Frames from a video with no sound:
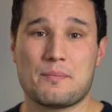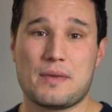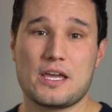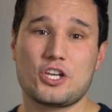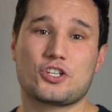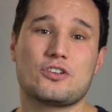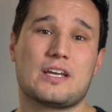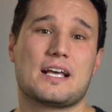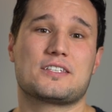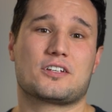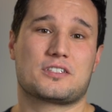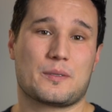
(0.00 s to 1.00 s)
Make sure you
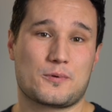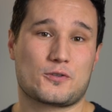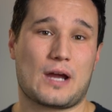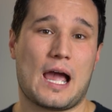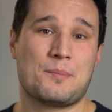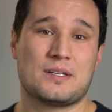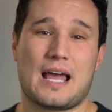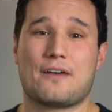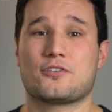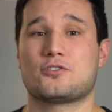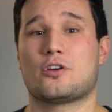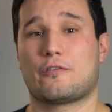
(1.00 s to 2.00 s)
guys are subscribed and have
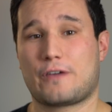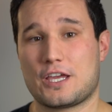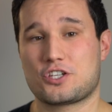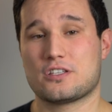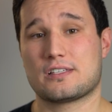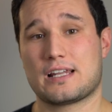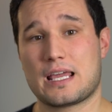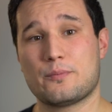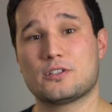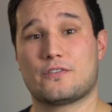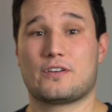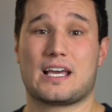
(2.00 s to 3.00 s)
those notifications
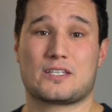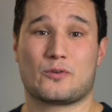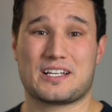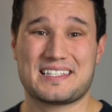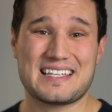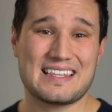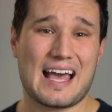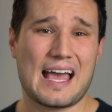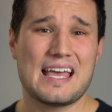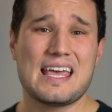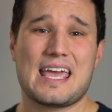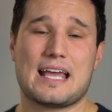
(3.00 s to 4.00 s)
enabled if you guys want to see that.